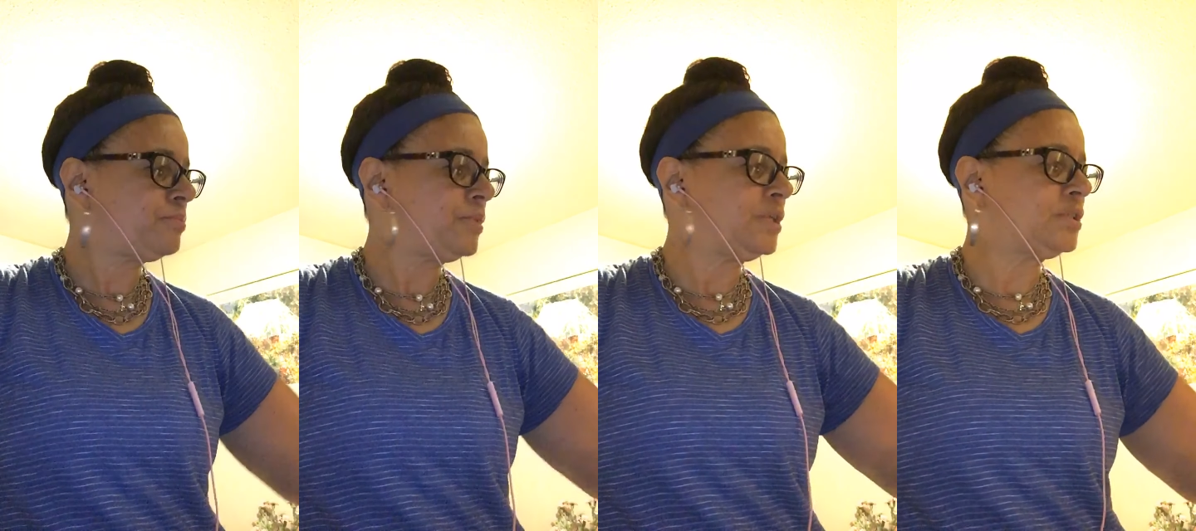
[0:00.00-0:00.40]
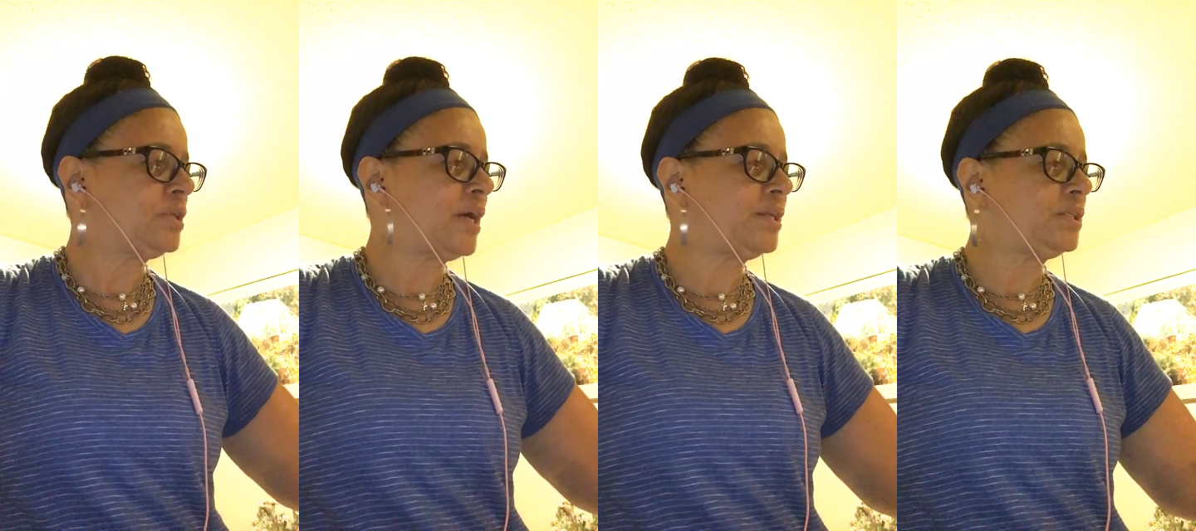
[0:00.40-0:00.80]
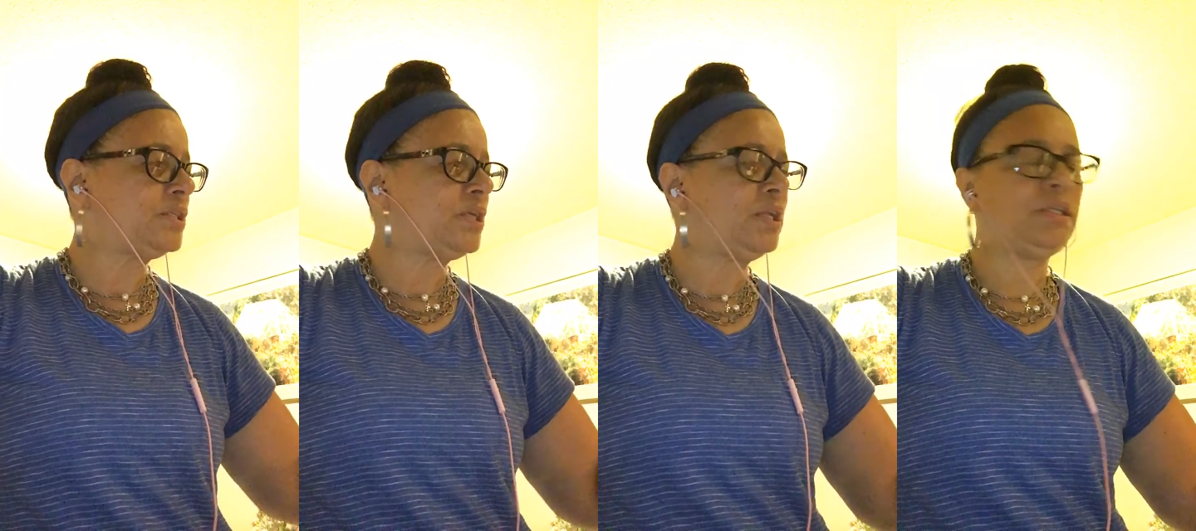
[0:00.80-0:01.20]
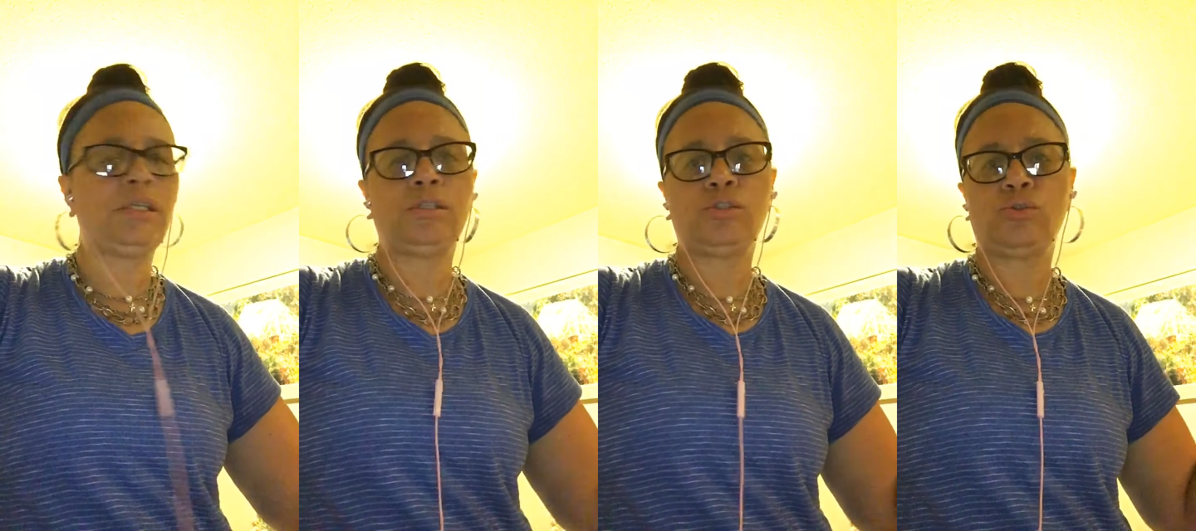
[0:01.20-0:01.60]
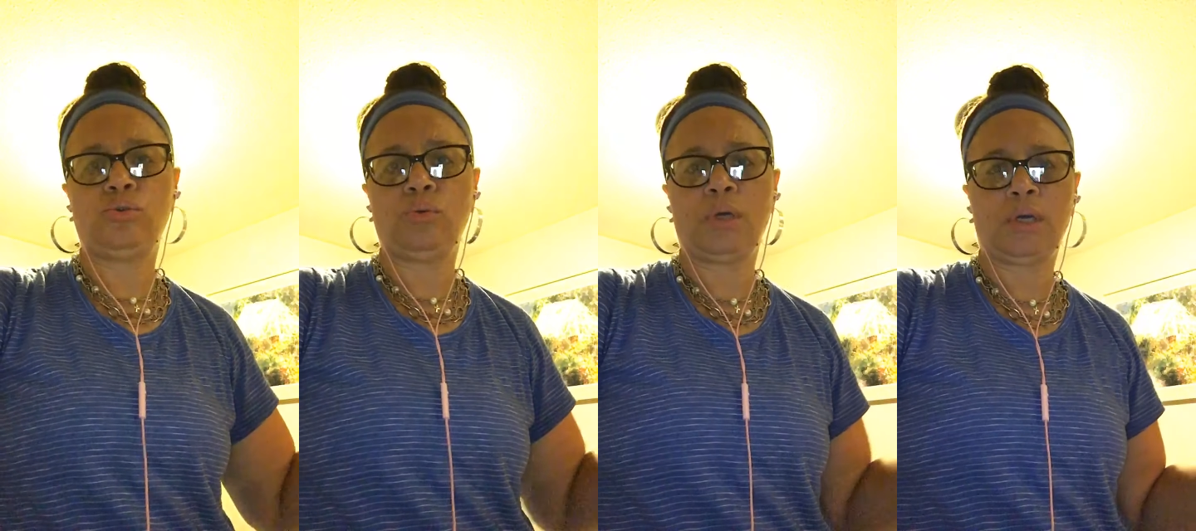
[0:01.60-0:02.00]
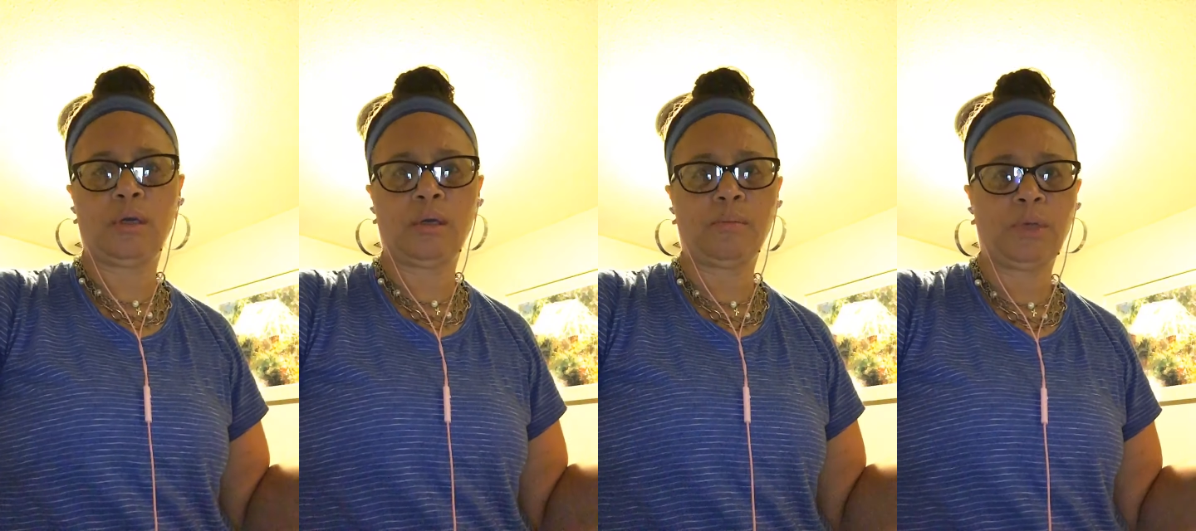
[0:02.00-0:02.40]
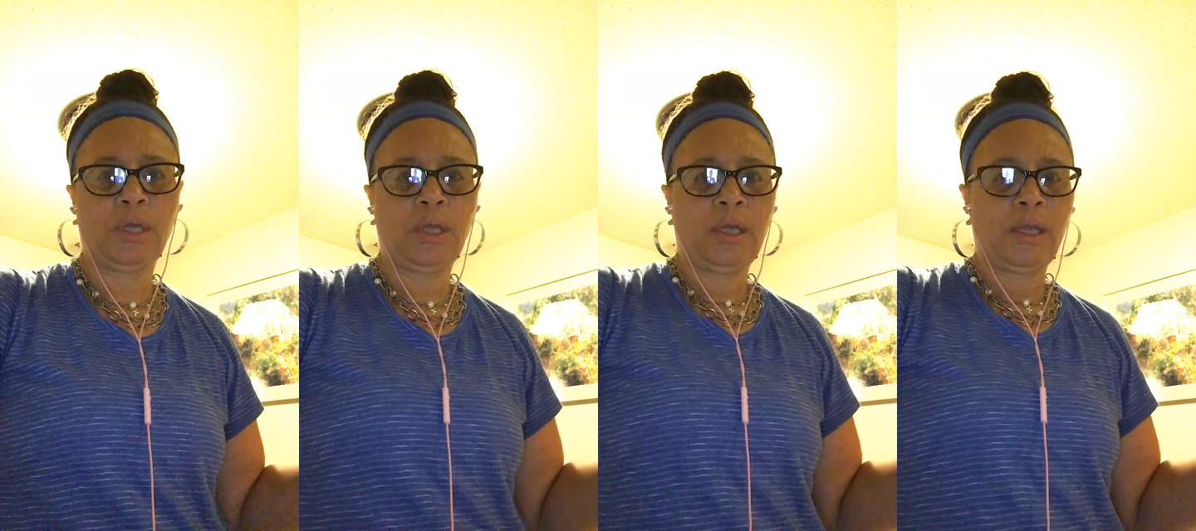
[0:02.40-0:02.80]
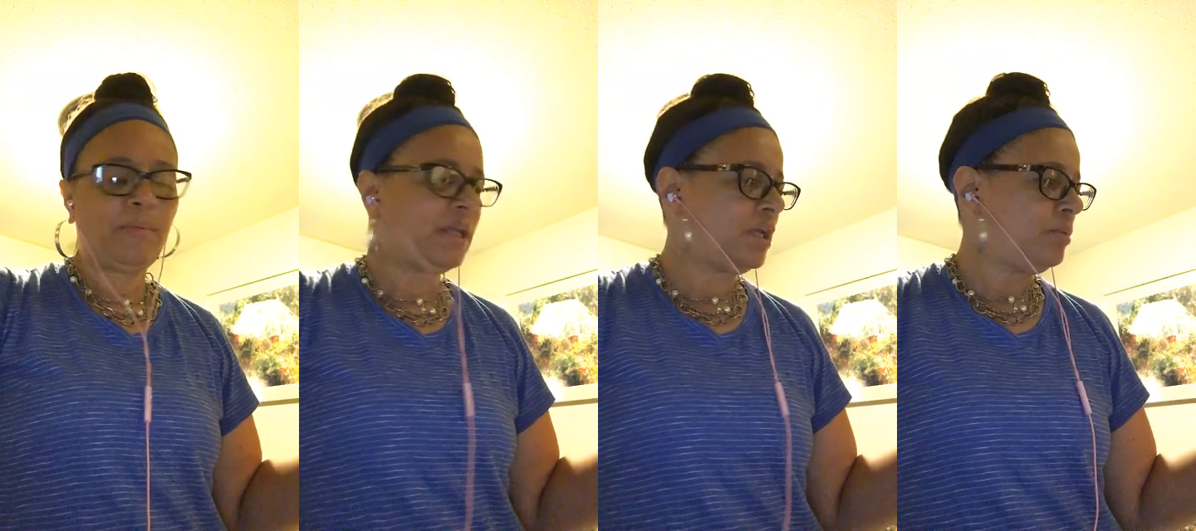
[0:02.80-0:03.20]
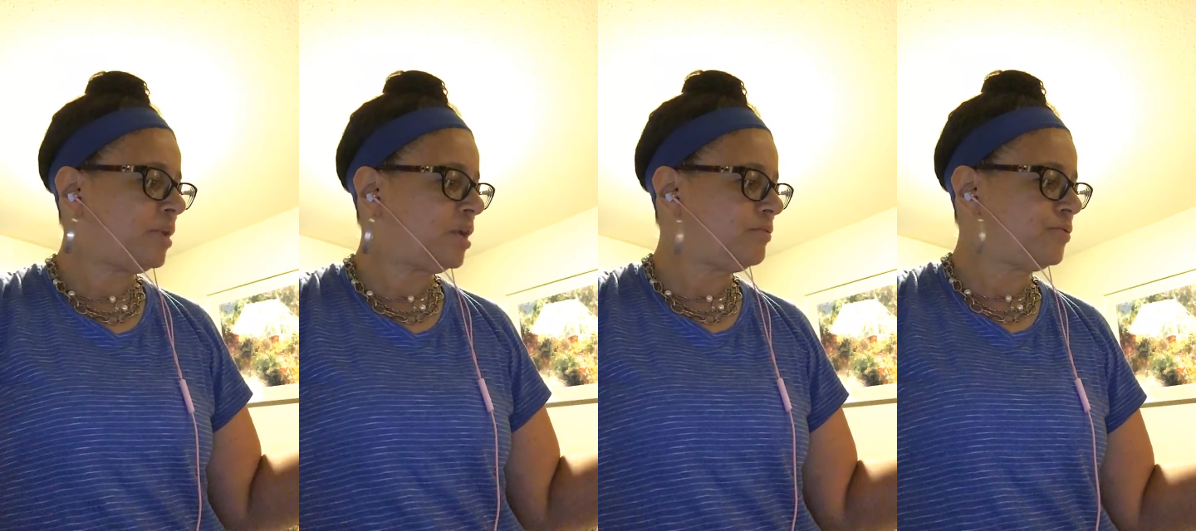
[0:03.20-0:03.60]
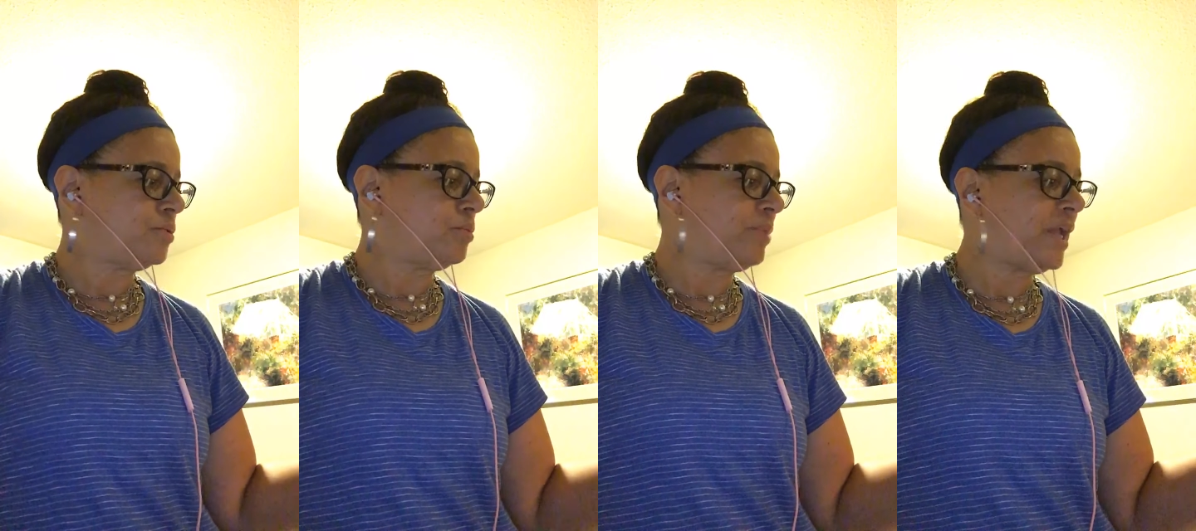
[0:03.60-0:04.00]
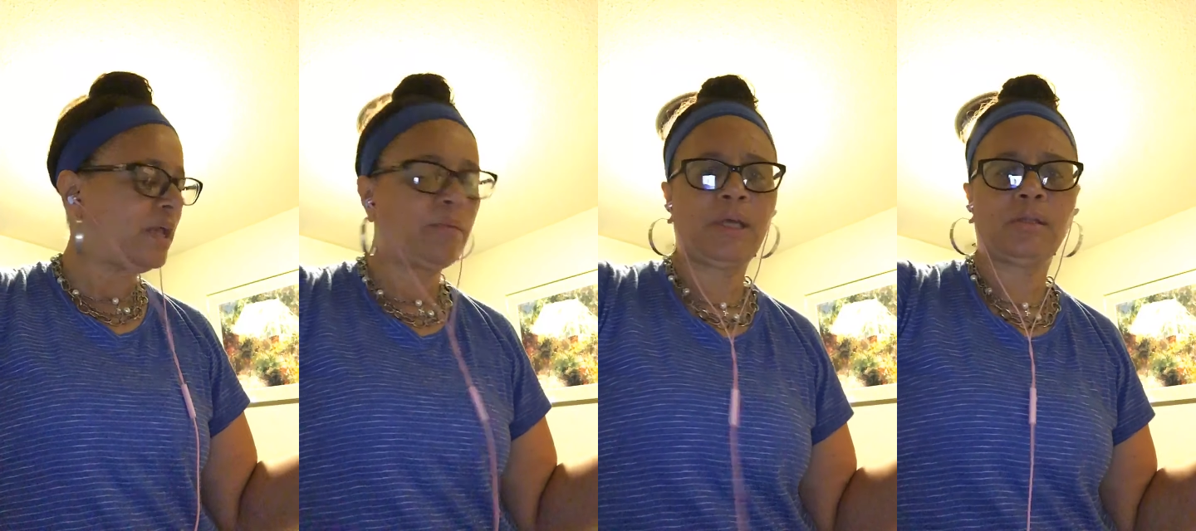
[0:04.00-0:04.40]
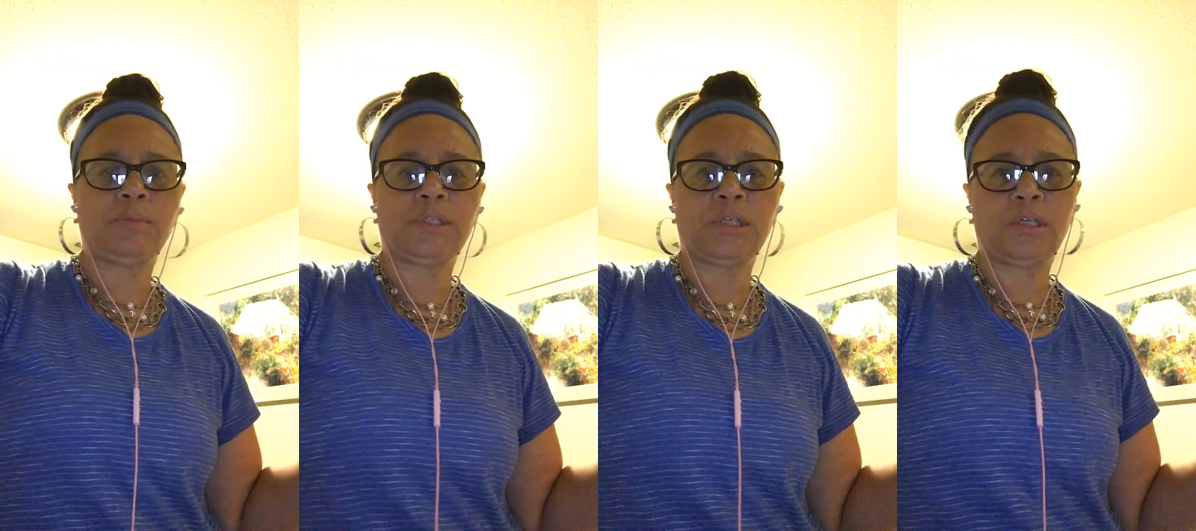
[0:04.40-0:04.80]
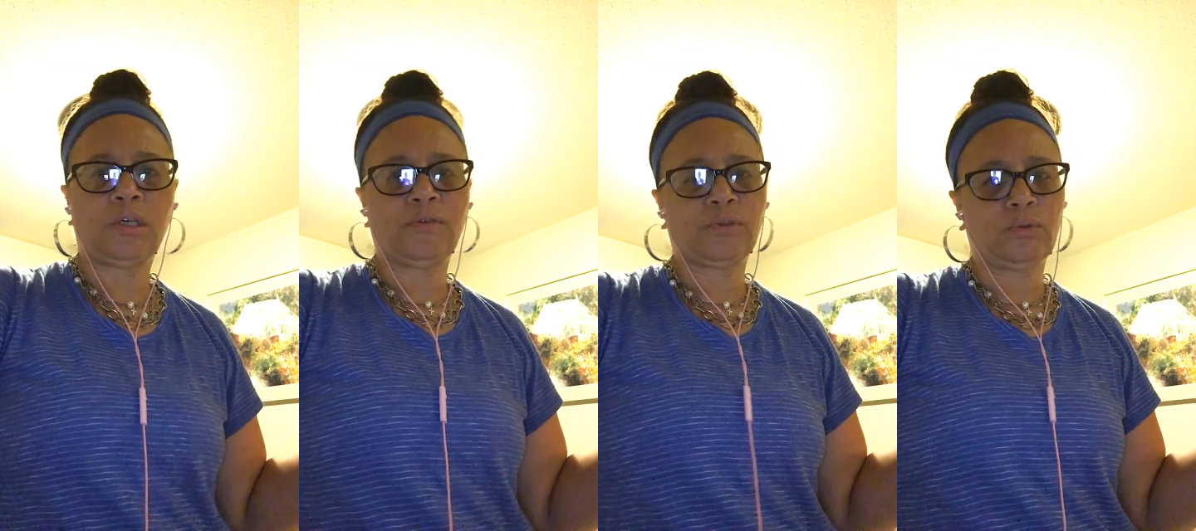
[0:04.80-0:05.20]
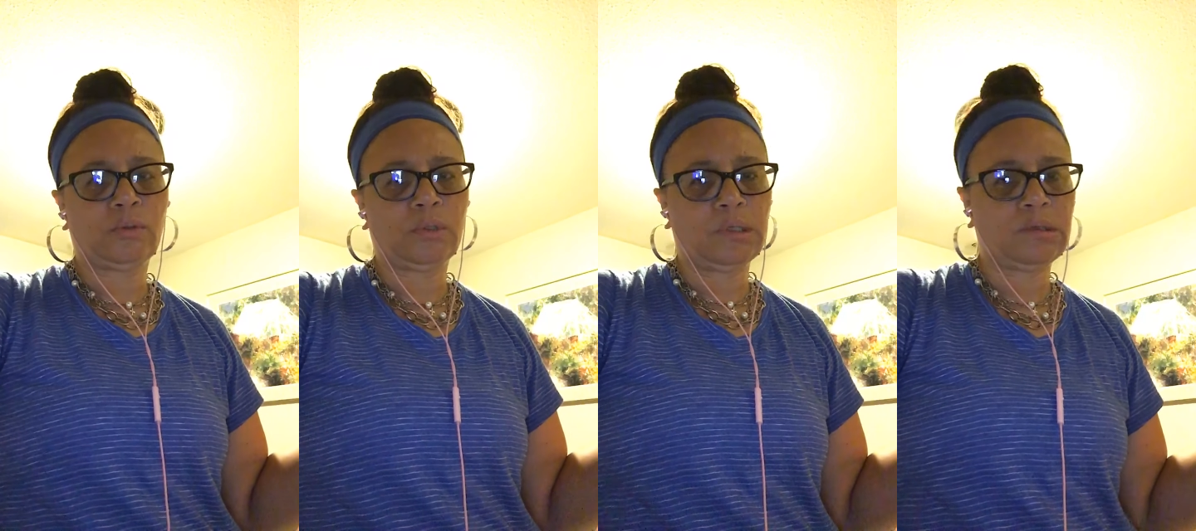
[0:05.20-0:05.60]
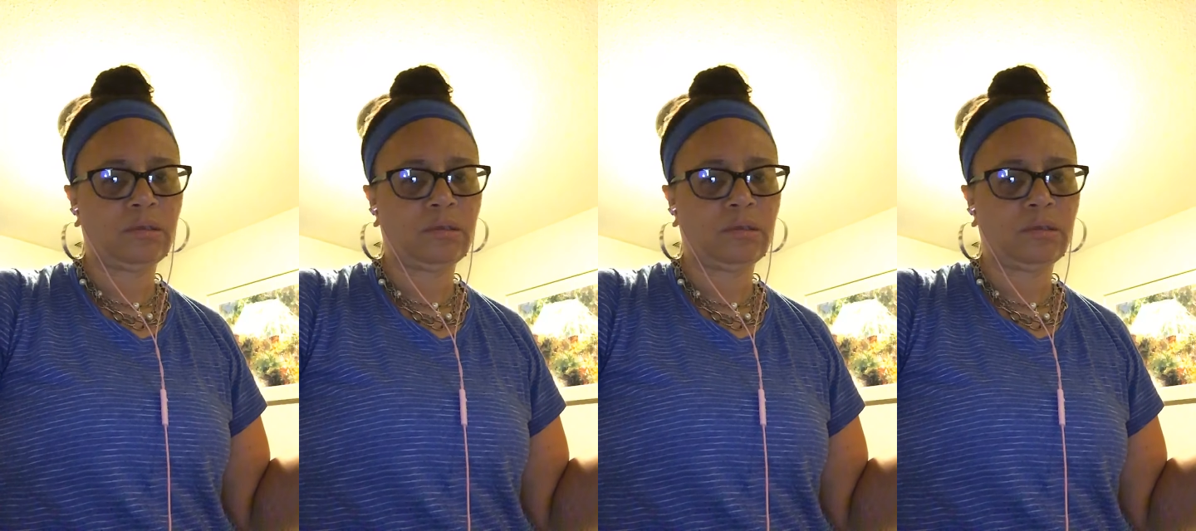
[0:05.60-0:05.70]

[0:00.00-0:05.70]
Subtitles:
it's not intended to make anybody feel bad about themselves or,